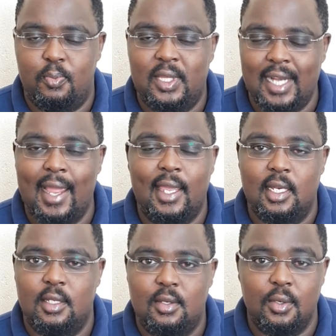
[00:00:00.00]
drag
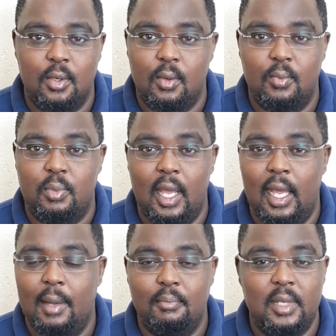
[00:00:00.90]
it to,
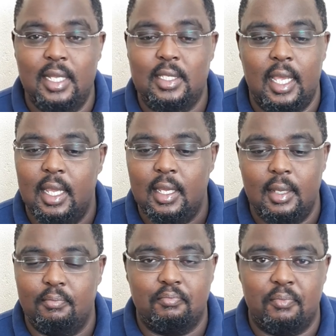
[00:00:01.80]
let's
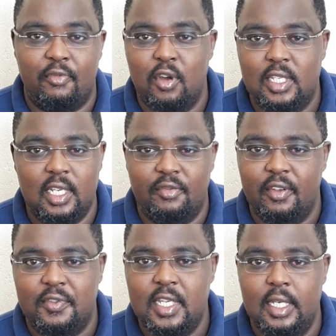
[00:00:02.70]
say, 14,
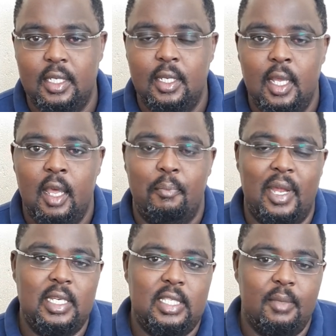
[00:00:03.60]
15,
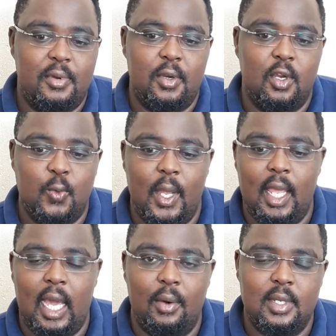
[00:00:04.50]
but the period
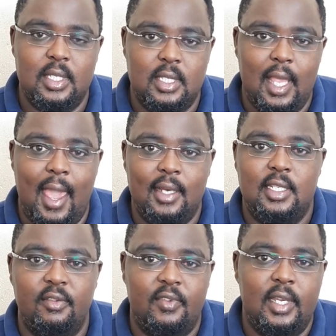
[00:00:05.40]
where I was
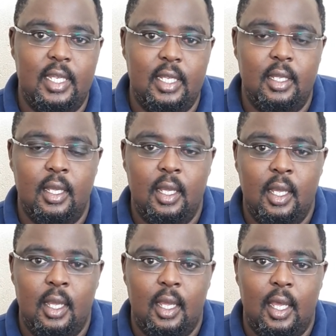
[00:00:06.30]
actively
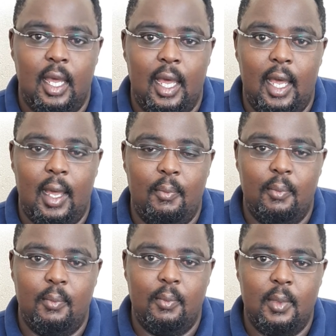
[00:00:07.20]

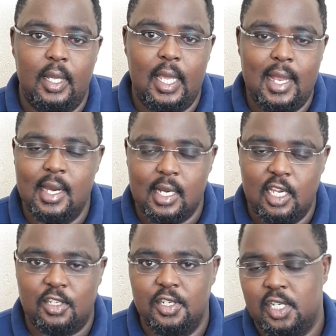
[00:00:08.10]
in
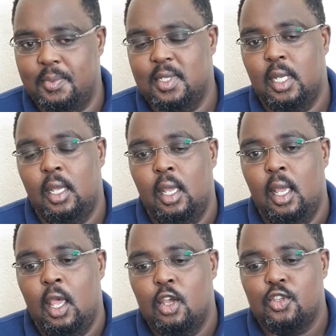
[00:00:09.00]
relationships.
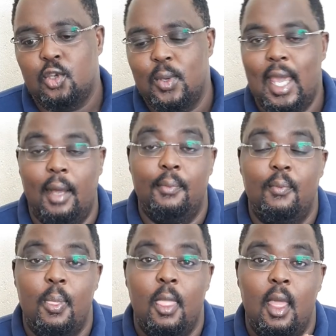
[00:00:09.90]
So, yeah,
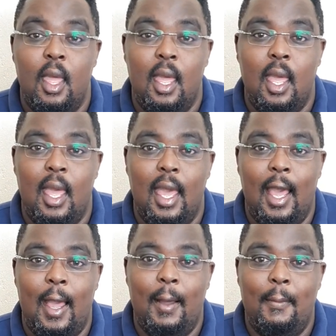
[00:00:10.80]

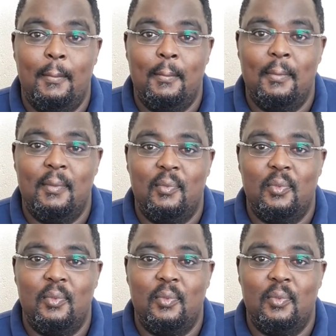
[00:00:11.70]
um,